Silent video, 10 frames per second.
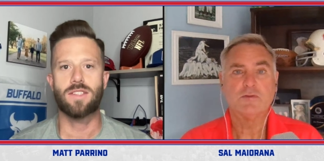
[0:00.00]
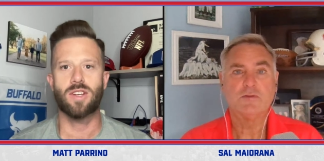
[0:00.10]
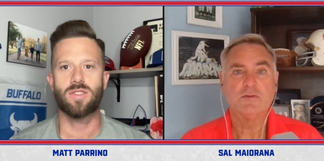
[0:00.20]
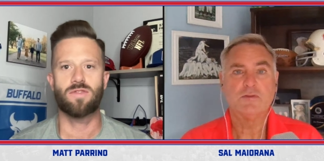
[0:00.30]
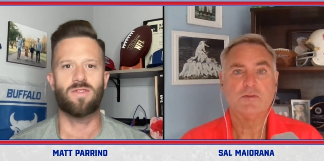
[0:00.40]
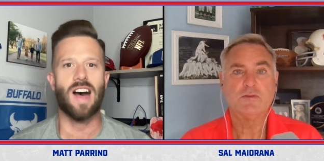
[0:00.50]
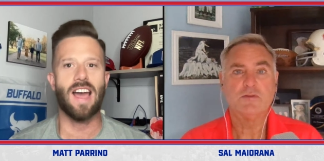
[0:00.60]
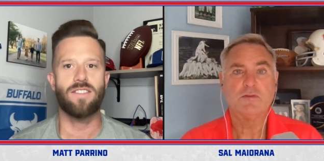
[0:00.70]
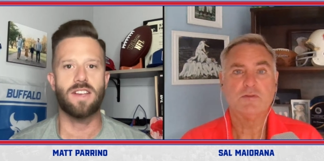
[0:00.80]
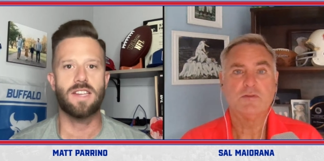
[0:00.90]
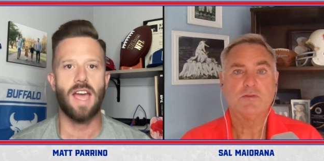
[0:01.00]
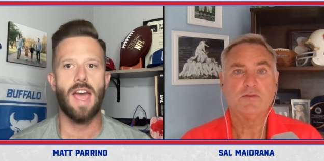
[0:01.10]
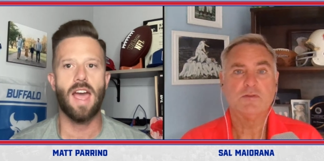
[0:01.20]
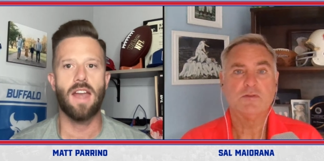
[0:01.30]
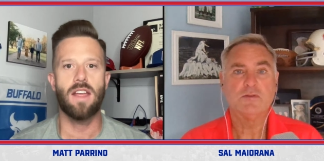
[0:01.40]
Speaker 1: there's 5 to
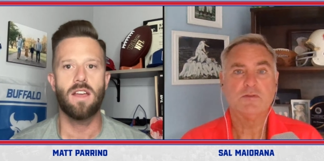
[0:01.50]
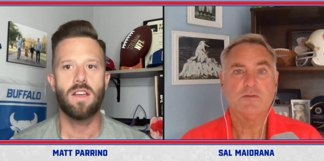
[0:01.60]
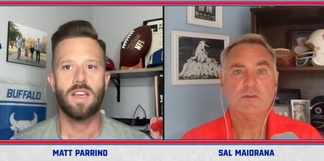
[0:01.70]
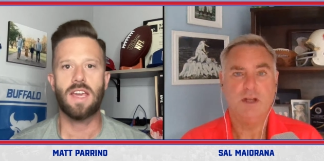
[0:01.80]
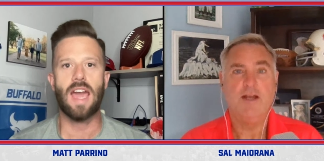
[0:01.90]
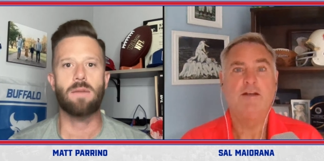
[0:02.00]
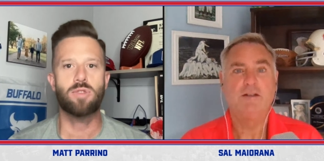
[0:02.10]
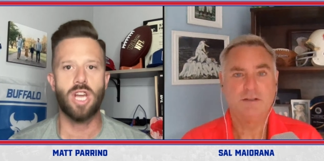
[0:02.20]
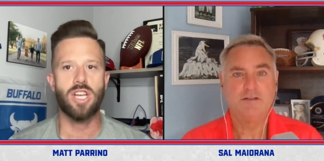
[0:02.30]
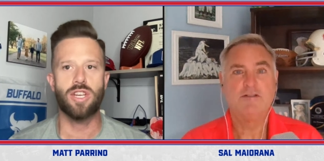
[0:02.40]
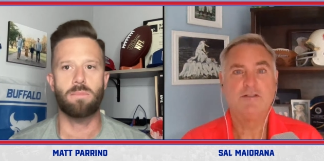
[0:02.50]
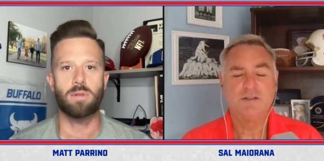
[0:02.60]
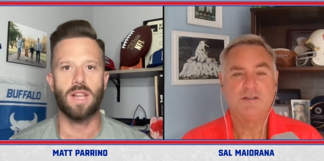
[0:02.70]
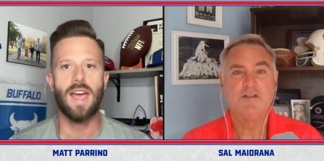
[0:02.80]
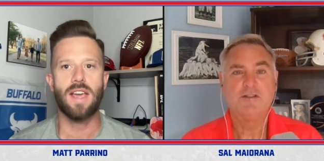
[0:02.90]
10 game-changing
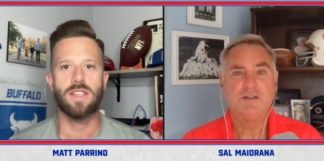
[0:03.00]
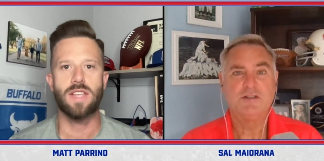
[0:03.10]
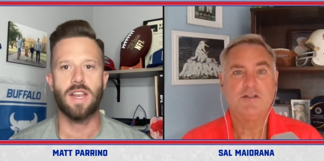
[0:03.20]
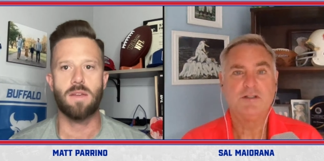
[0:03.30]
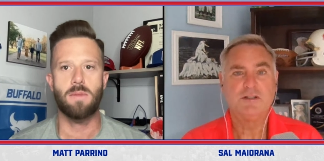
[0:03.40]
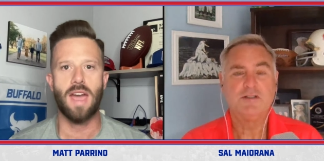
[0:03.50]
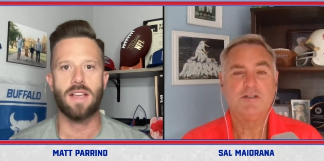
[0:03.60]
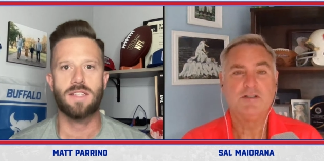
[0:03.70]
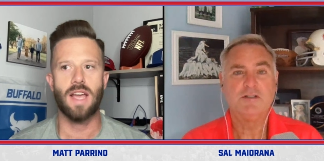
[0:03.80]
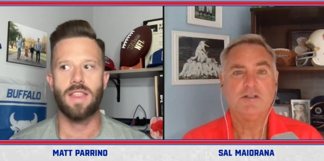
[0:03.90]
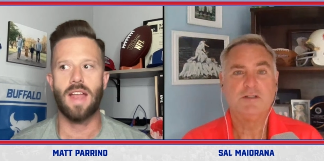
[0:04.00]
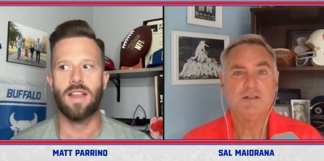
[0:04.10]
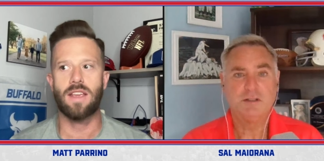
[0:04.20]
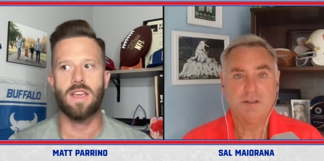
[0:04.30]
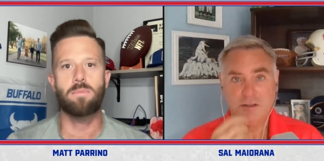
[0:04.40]
plays that he makes and that
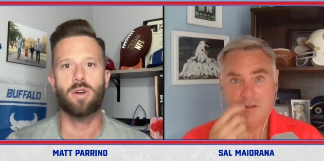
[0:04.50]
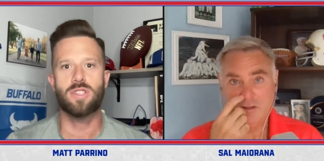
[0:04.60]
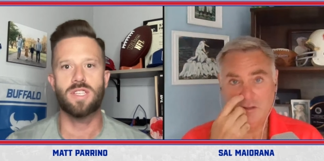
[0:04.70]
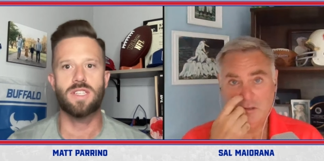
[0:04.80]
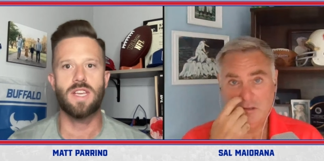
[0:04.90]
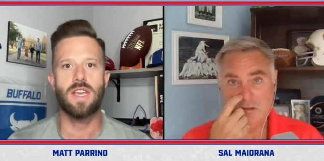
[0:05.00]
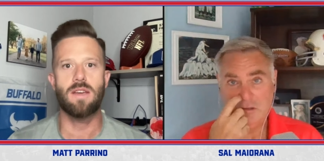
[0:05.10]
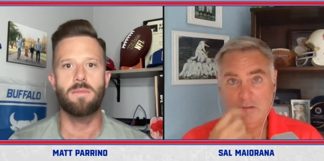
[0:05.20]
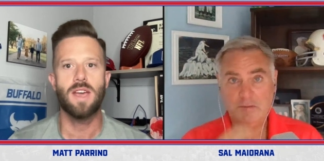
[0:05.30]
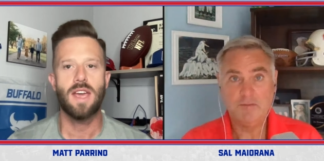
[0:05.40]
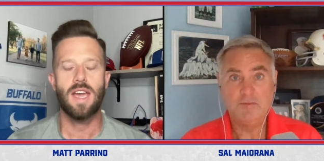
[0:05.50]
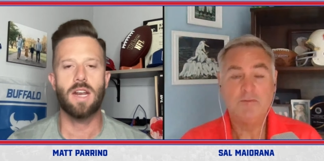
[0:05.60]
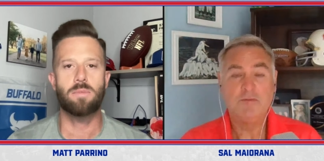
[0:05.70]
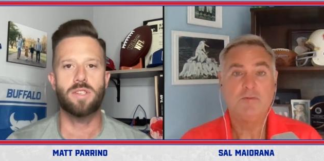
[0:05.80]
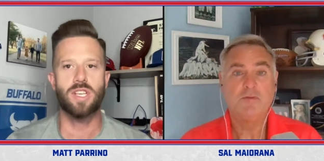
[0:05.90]
he puts his team in
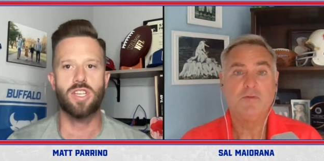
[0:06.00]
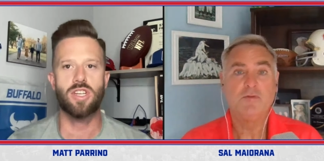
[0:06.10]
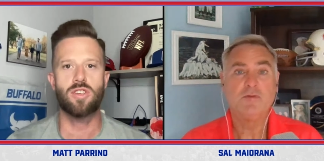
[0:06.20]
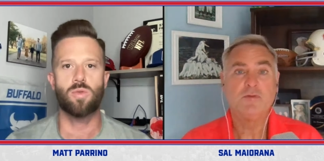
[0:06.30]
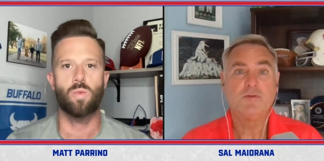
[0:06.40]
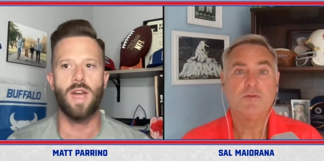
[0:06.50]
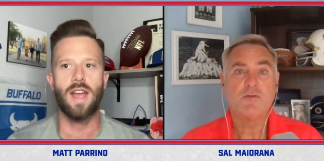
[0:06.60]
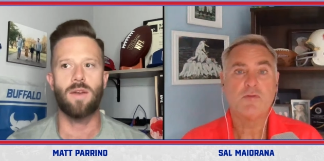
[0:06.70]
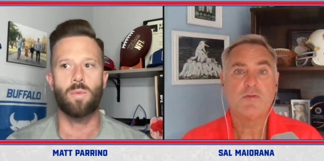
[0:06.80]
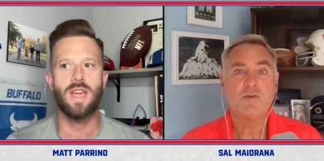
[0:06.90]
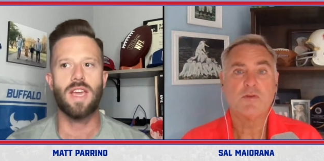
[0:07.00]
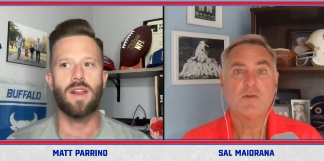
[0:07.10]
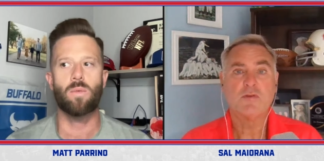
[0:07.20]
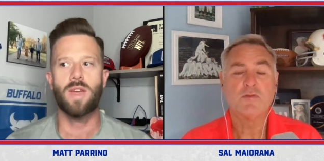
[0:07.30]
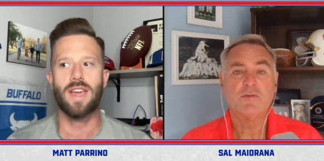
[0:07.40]
a position to win week in
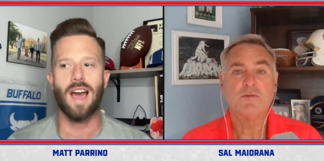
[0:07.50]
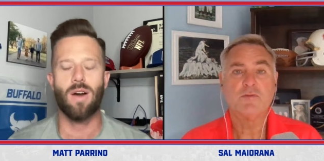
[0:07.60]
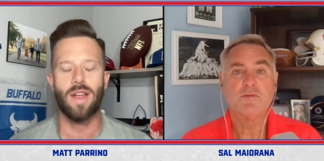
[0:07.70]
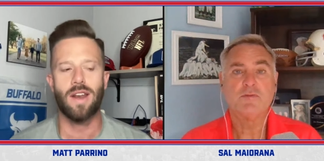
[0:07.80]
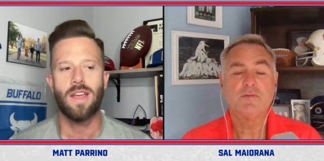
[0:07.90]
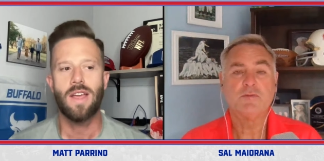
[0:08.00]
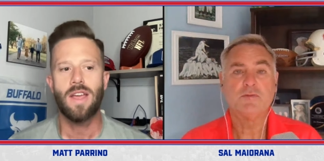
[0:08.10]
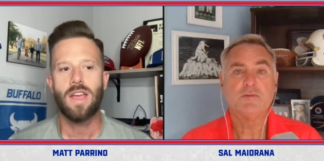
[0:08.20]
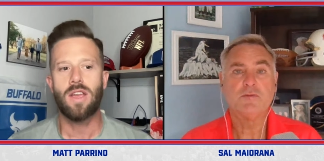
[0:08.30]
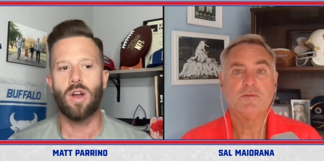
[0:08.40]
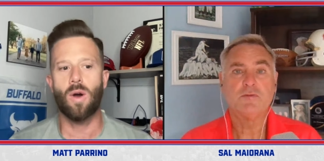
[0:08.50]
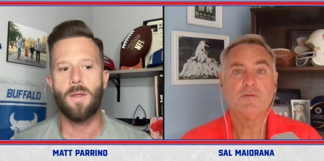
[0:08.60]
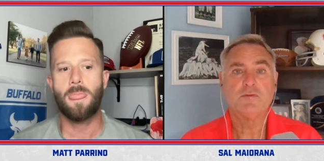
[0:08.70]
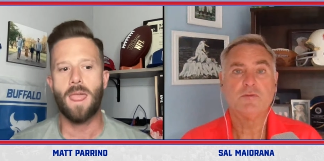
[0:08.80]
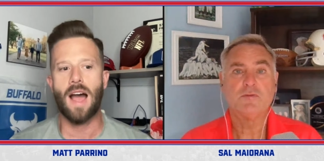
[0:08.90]
and week out. And, you know,
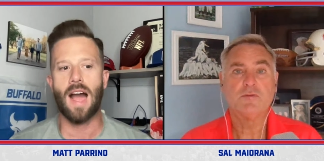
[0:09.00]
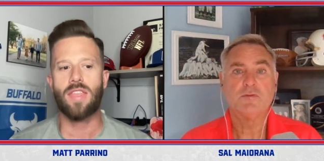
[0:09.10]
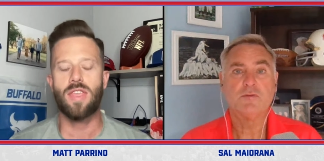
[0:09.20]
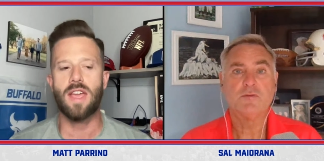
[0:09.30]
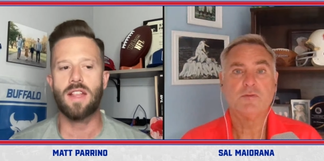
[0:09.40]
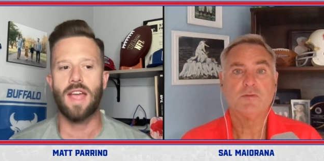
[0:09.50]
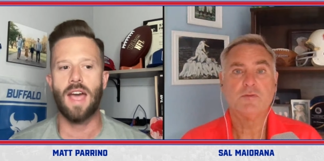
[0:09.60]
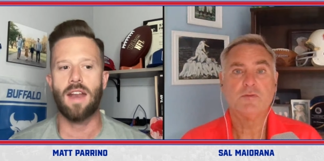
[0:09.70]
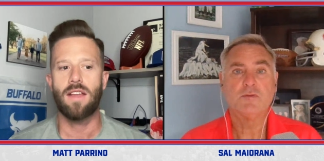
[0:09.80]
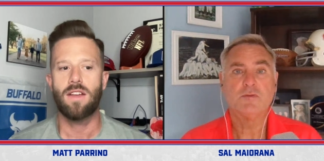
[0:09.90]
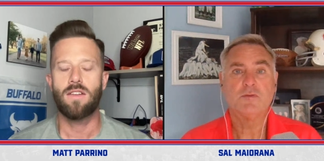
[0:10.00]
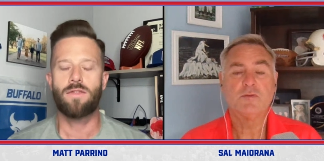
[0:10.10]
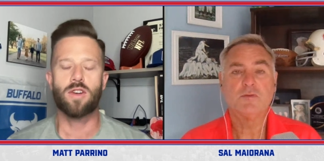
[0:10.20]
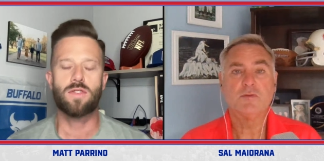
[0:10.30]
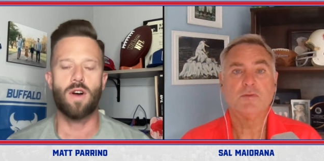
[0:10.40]
I think that,
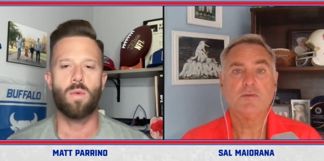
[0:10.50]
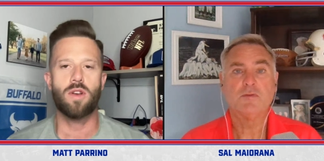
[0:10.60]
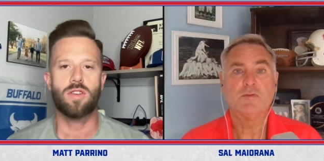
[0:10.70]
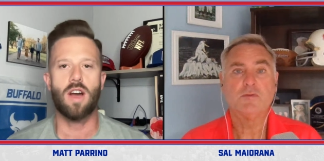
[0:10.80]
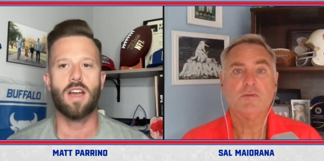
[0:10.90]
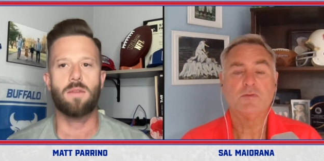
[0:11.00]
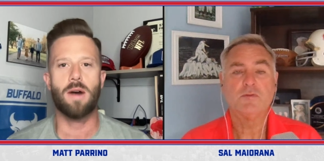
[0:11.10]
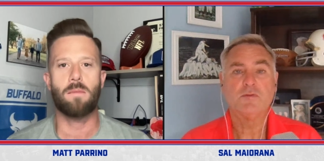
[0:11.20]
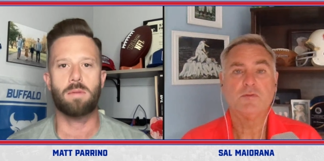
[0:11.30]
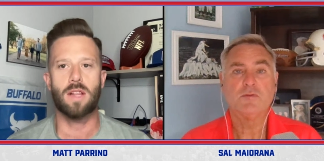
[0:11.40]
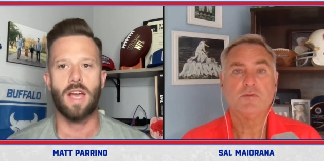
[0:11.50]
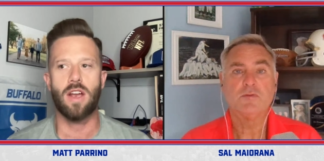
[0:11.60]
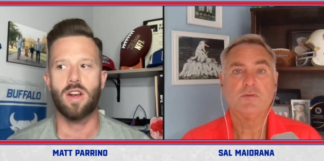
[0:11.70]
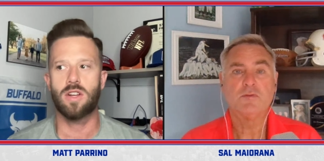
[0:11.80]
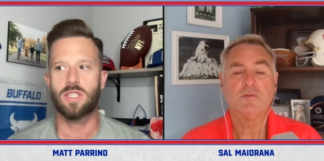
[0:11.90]
first of all, when you're talking about
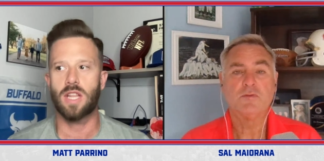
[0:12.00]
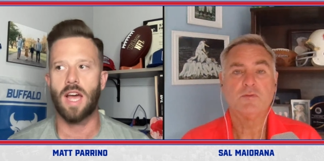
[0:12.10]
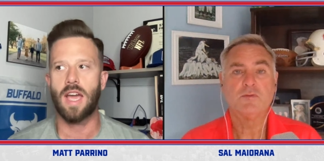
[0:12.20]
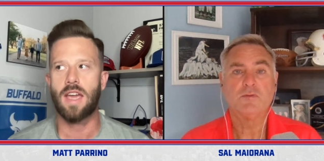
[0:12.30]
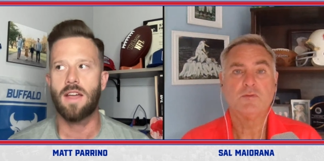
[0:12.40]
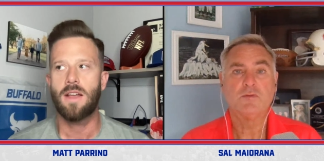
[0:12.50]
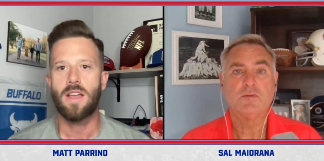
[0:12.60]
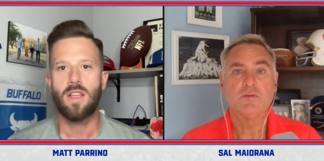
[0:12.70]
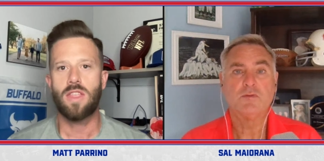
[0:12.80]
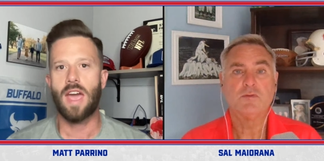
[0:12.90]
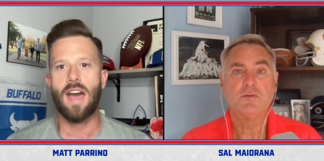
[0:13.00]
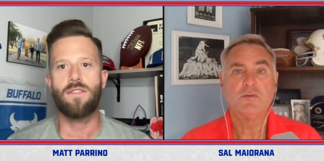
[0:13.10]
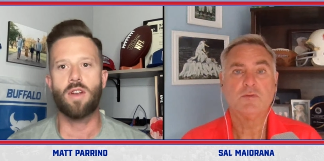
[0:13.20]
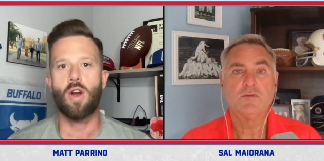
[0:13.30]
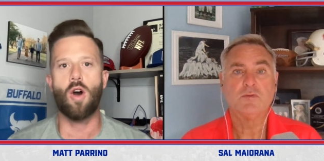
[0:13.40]
players, like they have
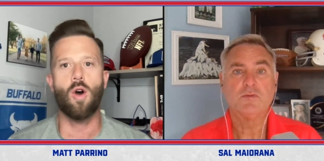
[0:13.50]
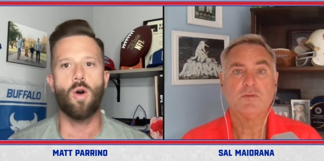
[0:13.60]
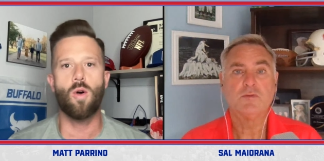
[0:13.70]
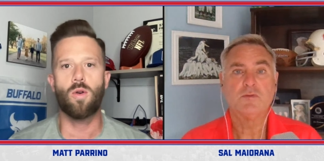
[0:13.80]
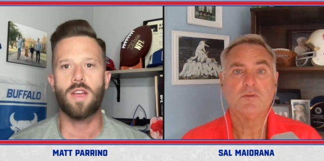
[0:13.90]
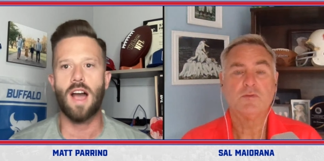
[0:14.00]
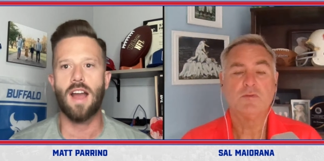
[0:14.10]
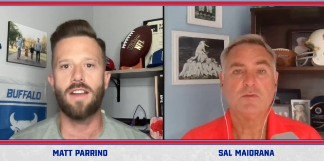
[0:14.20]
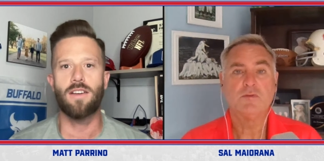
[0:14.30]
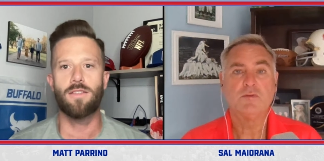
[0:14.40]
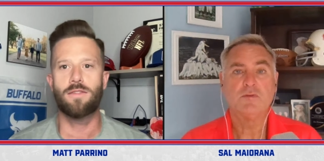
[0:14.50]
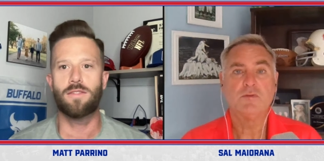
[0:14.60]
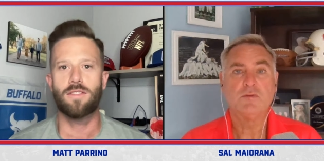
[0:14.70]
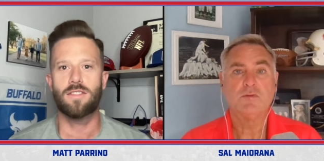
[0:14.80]
their own kind of